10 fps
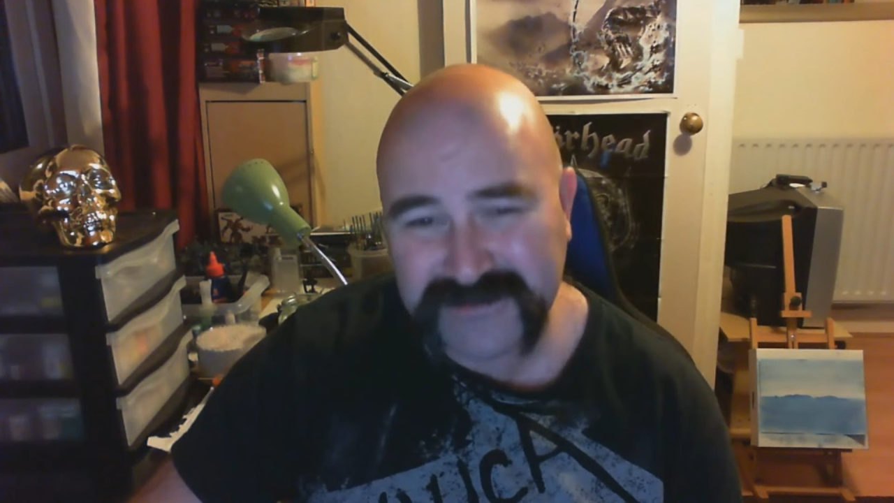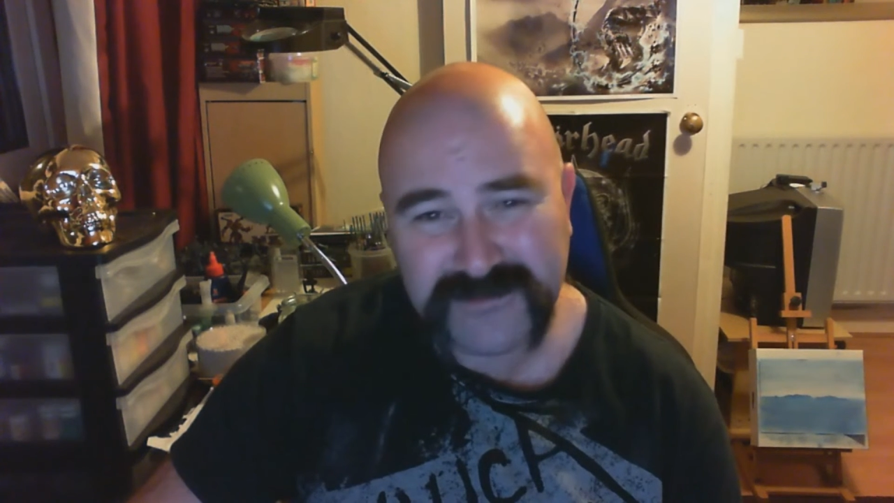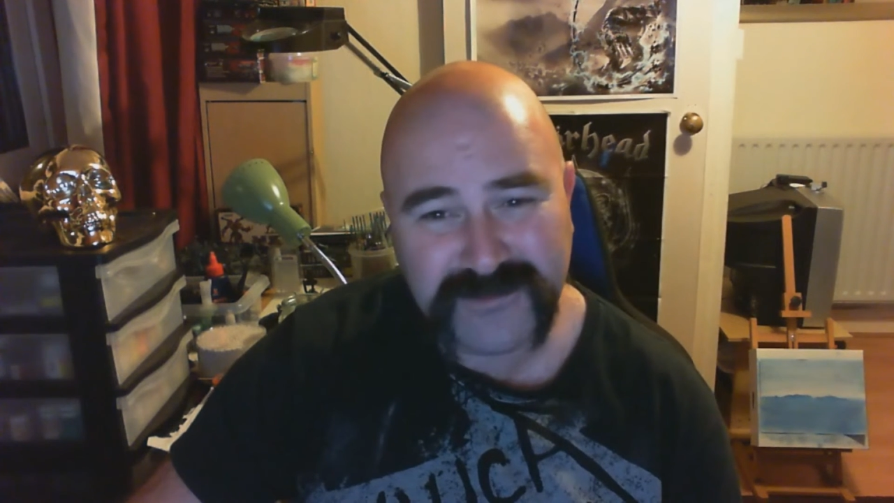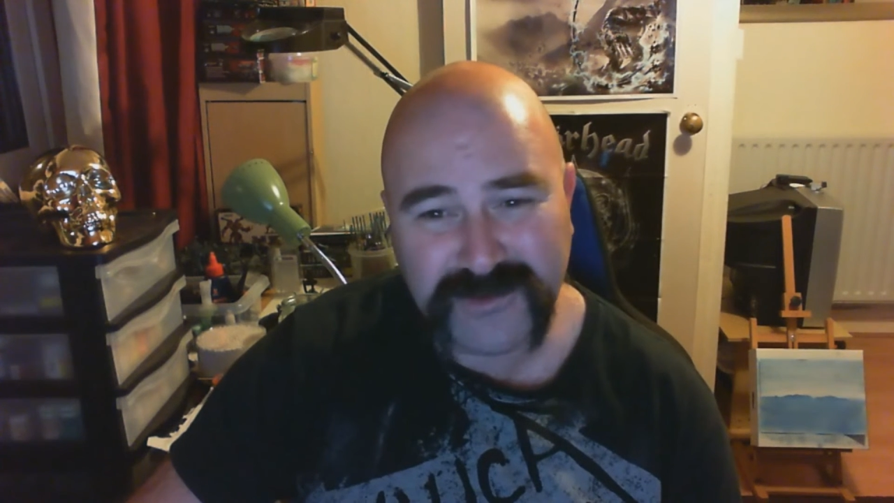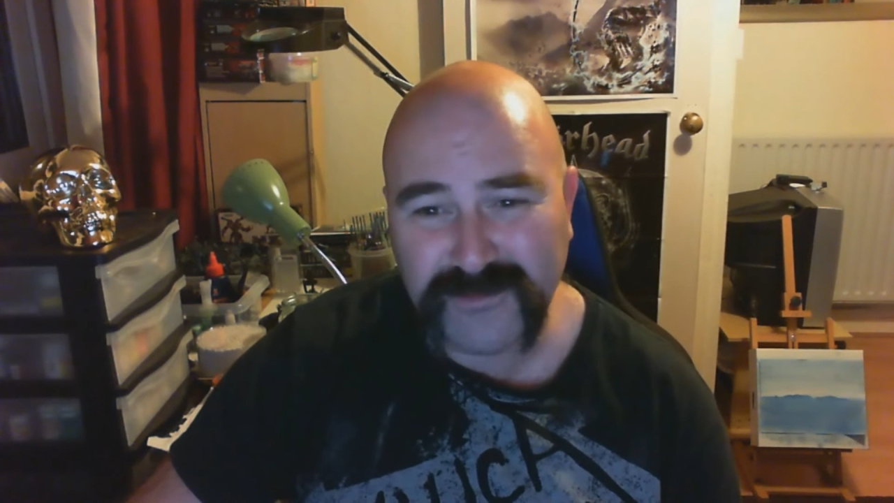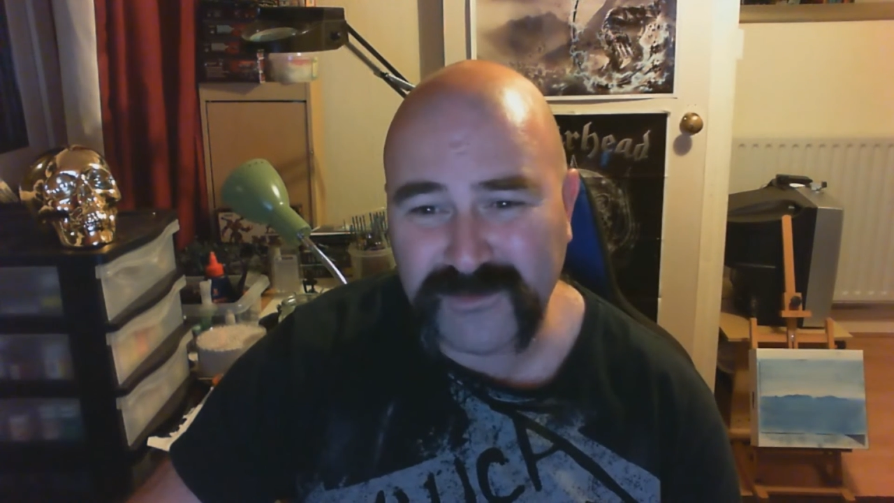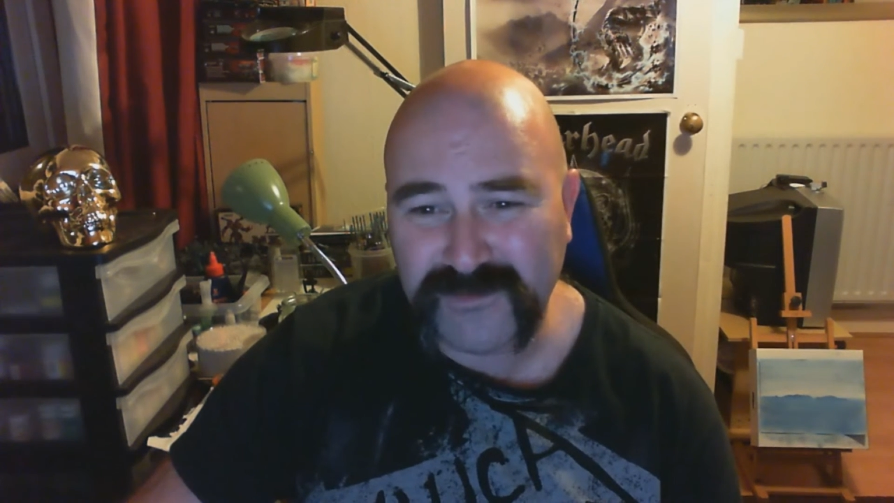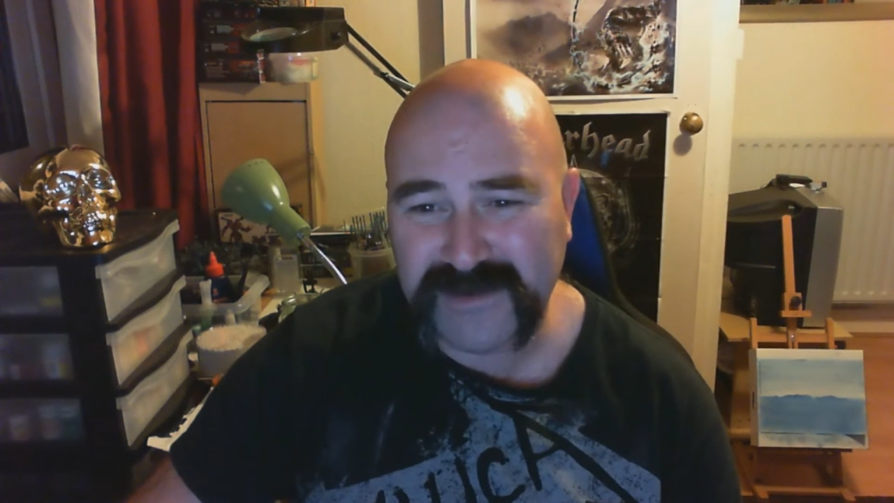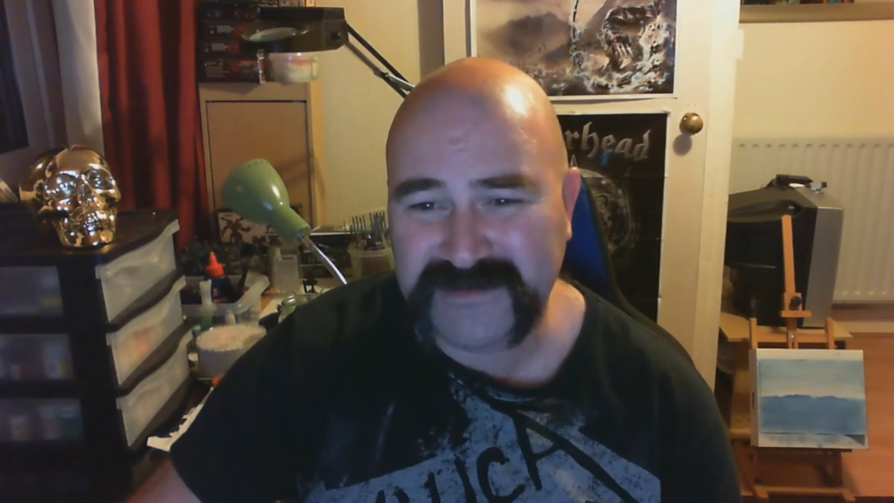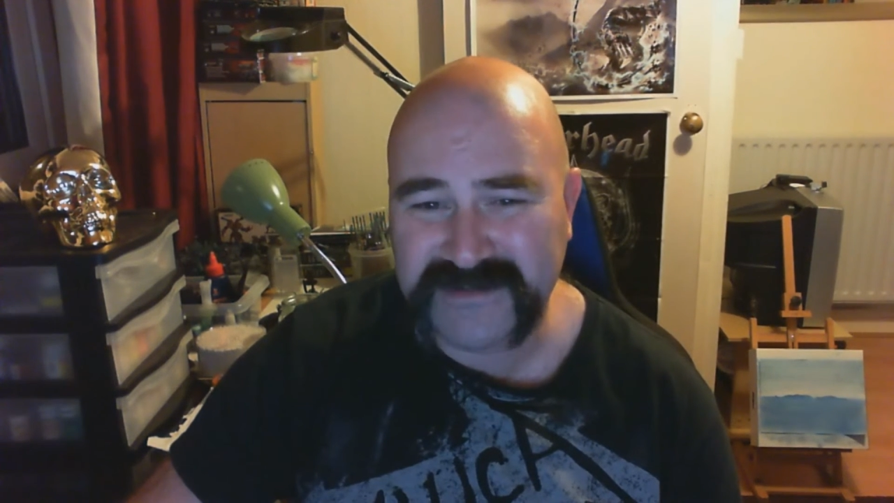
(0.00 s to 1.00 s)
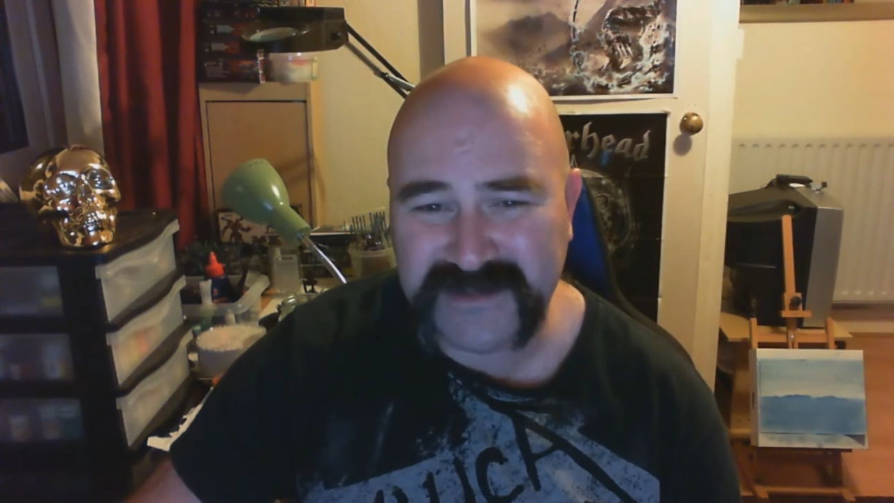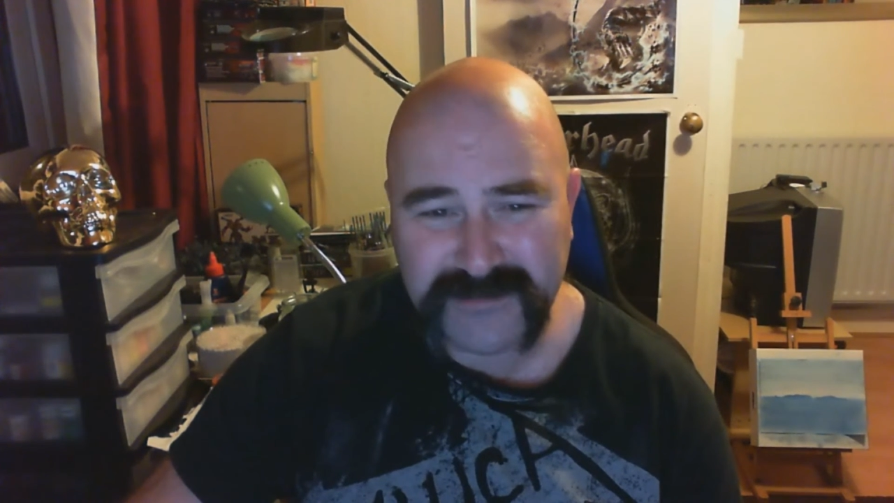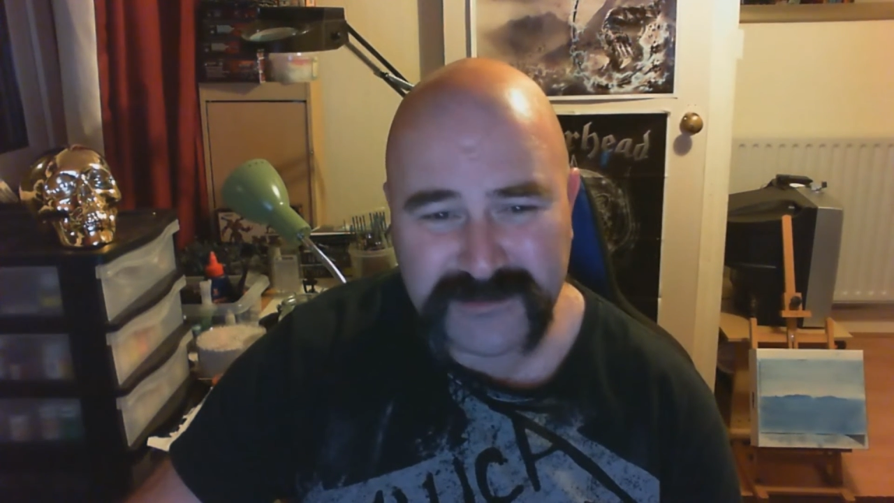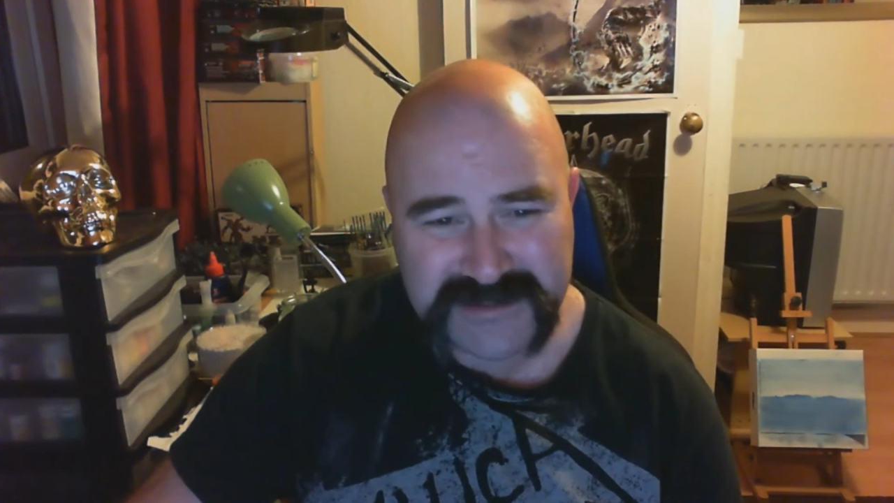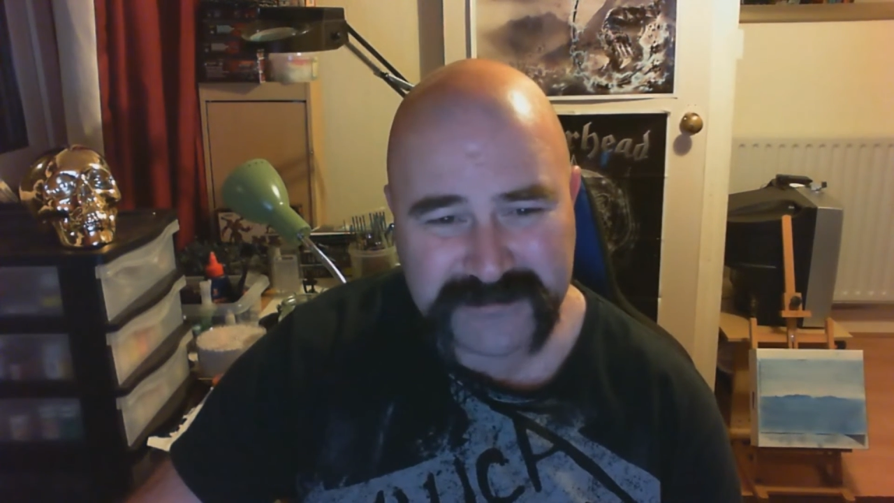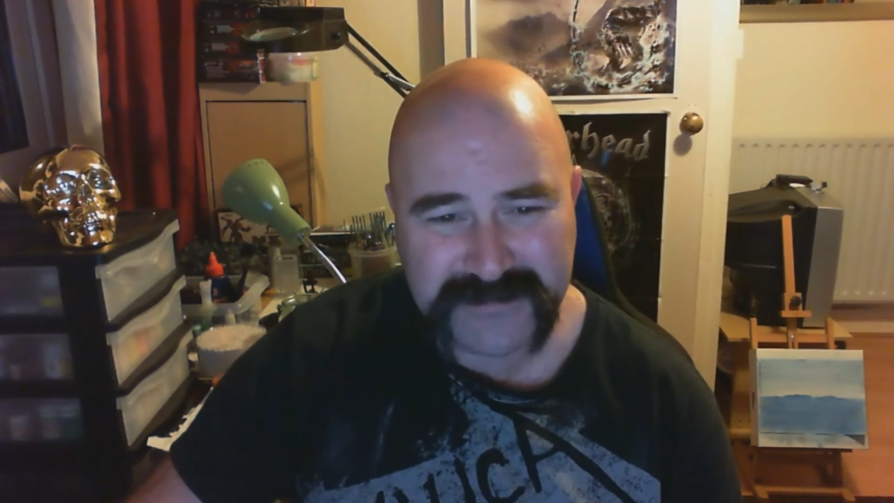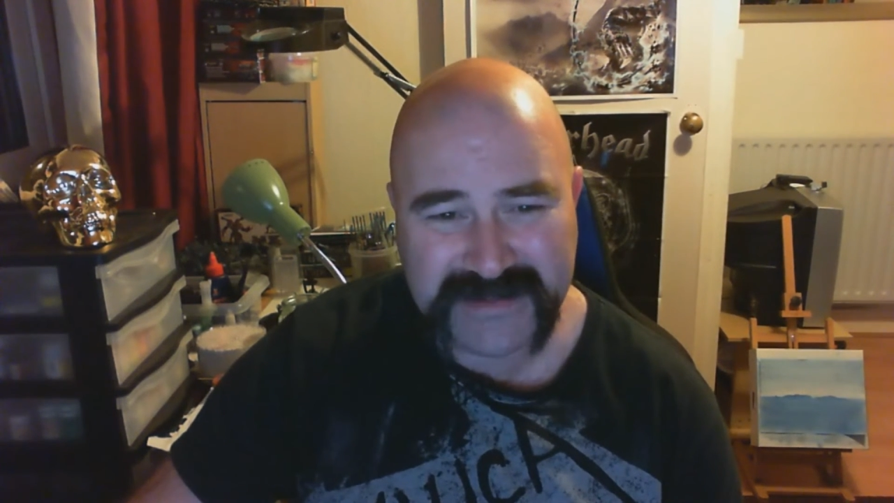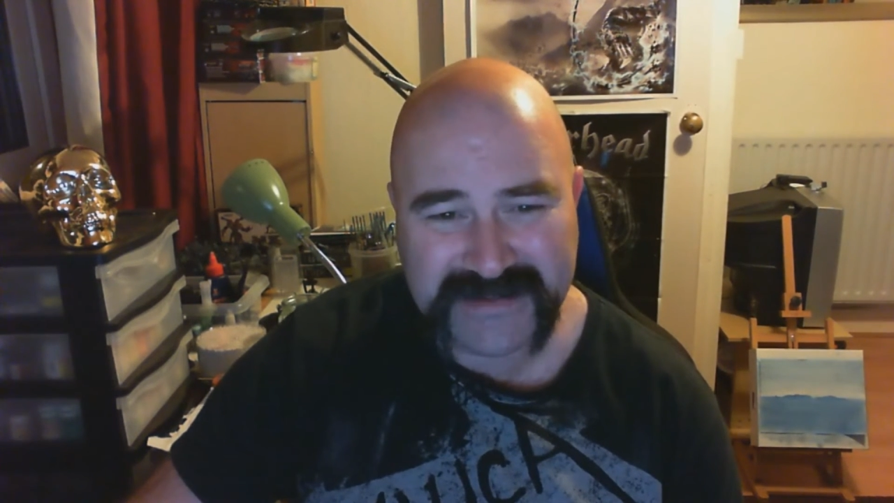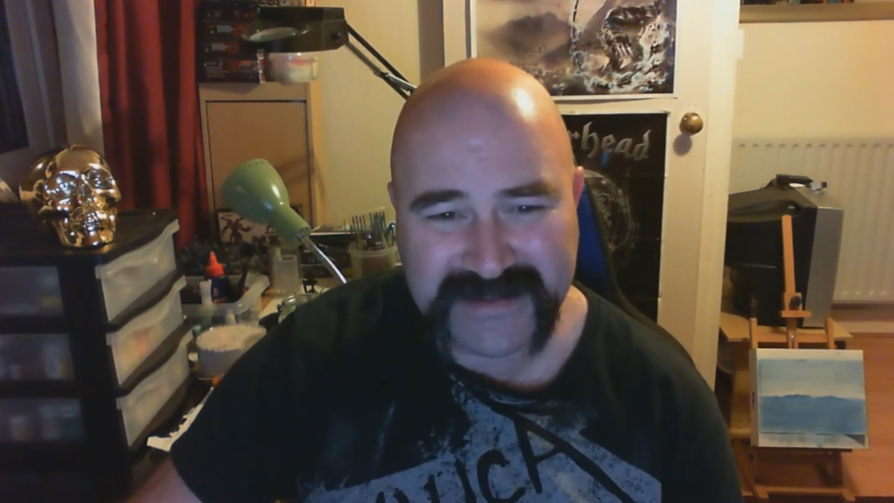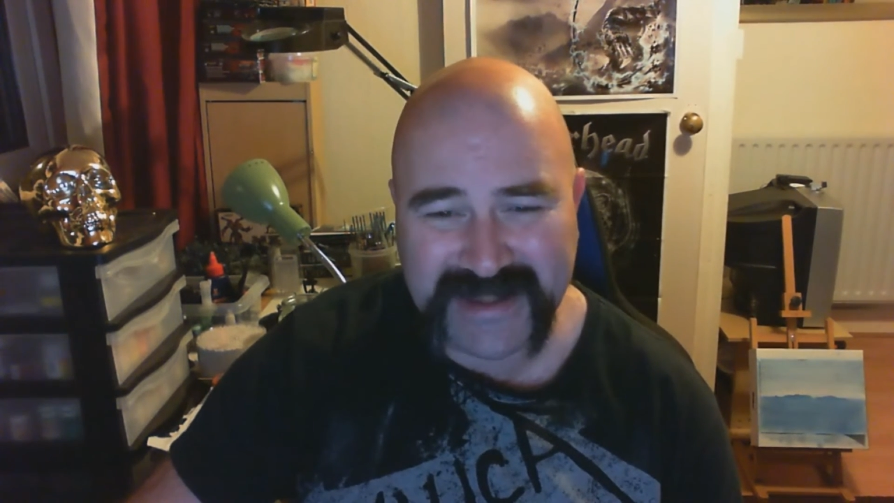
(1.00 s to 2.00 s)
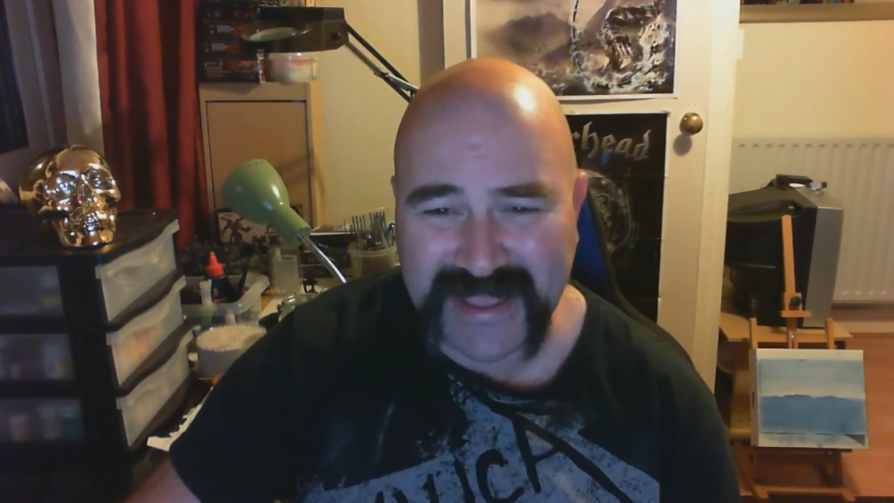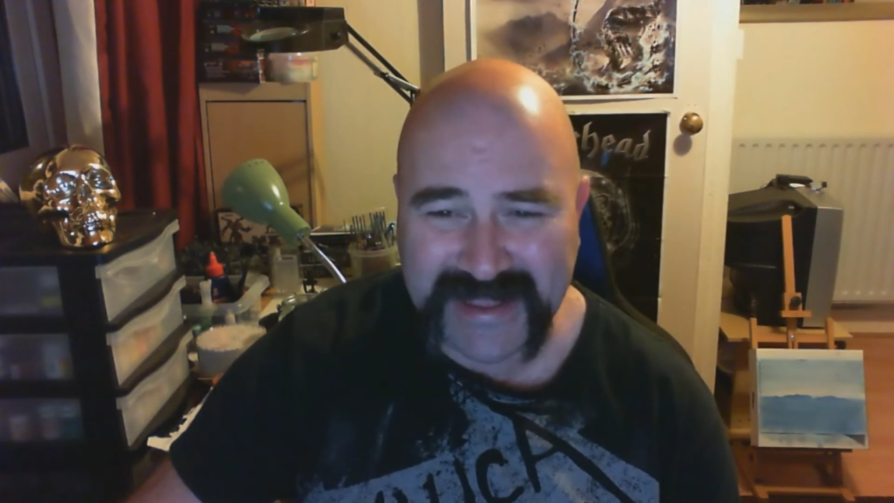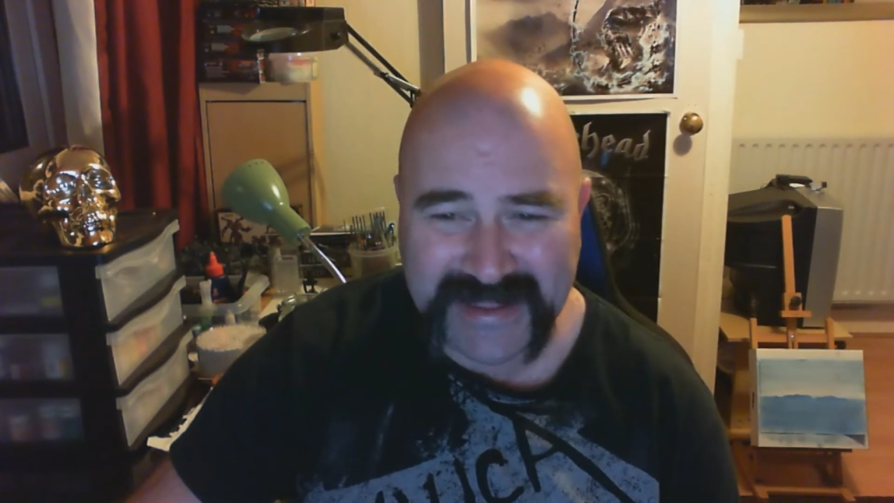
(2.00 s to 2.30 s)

to revolve around doublespeak and